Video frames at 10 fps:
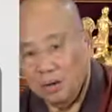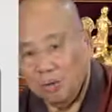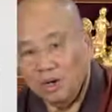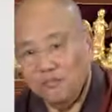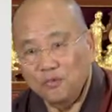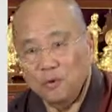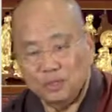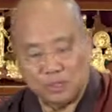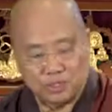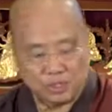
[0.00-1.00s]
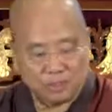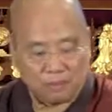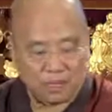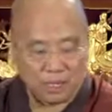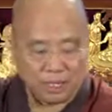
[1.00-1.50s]
One focuses the
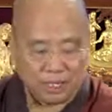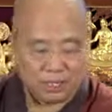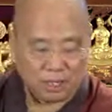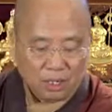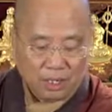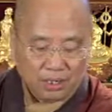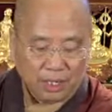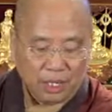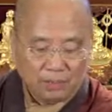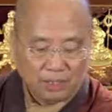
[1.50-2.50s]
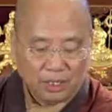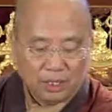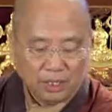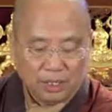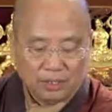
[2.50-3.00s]
mind on the
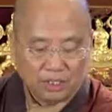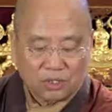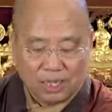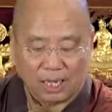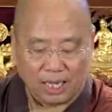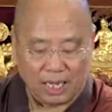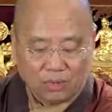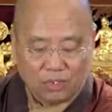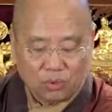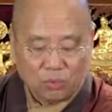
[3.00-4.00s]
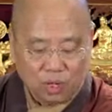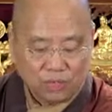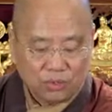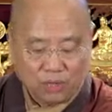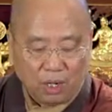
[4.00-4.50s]
counting and does not allow it to
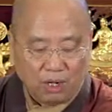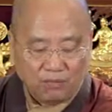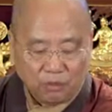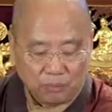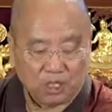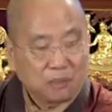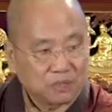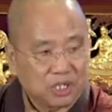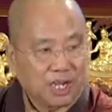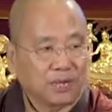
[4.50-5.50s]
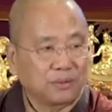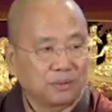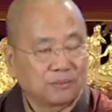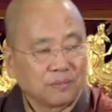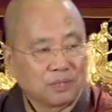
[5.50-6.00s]
wander off or become
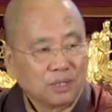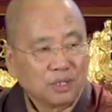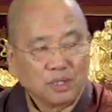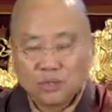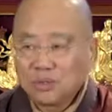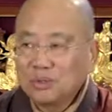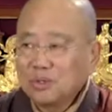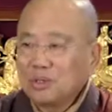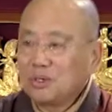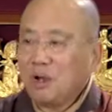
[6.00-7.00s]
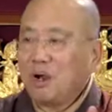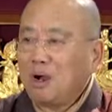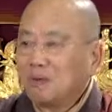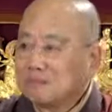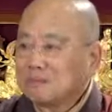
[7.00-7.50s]
scattered. So your
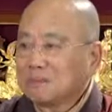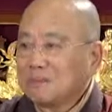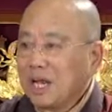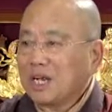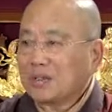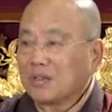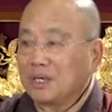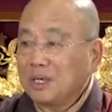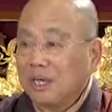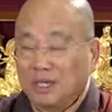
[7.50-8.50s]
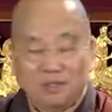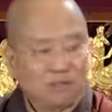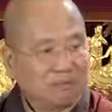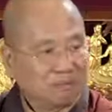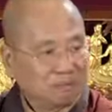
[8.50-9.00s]
job actually
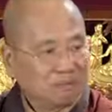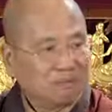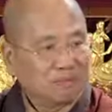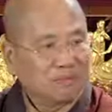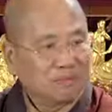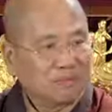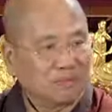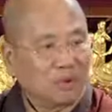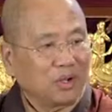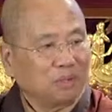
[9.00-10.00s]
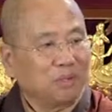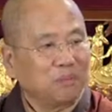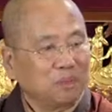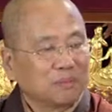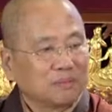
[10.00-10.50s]
is quite
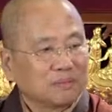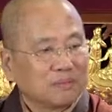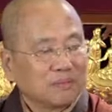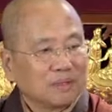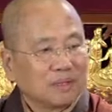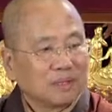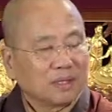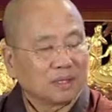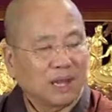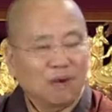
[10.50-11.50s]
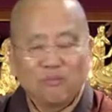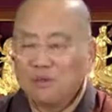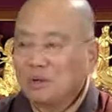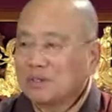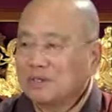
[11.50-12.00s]
simple. Count
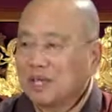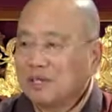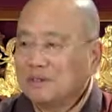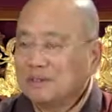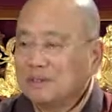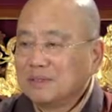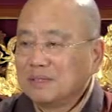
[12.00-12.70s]
from 1 to 10.